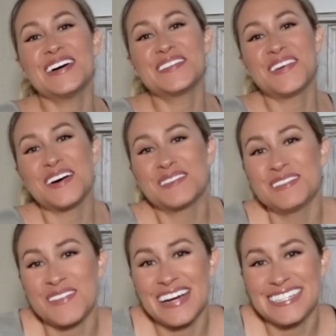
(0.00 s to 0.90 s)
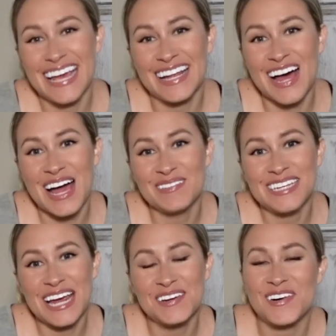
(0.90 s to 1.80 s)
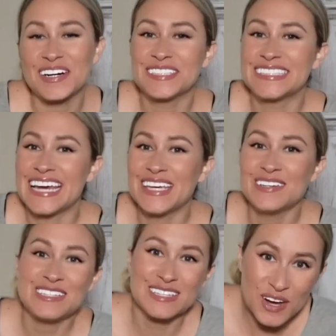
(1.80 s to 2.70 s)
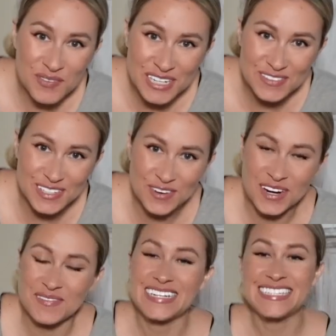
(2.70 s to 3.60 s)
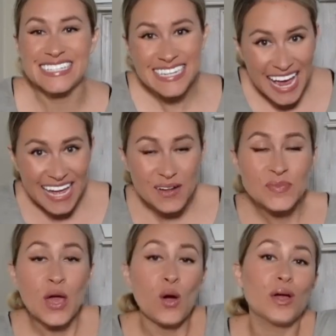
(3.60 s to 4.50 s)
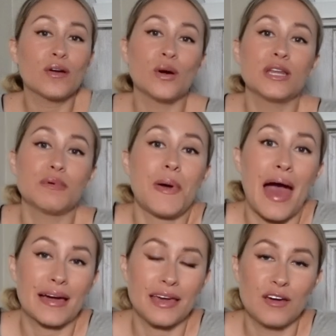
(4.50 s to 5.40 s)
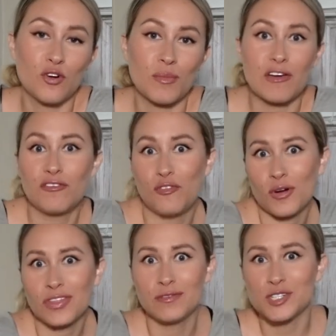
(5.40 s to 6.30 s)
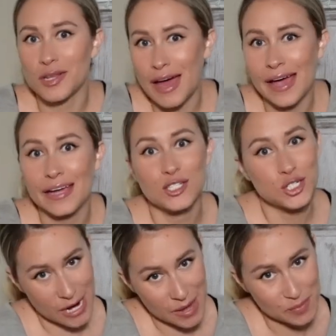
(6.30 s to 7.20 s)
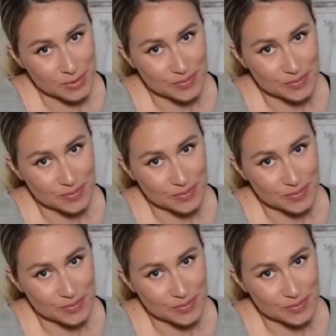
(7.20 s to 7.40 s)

and welcome to my channel. I'm Dani Walker. Thank you so much for joining me today. We are going to be packing for my 4th of July trip.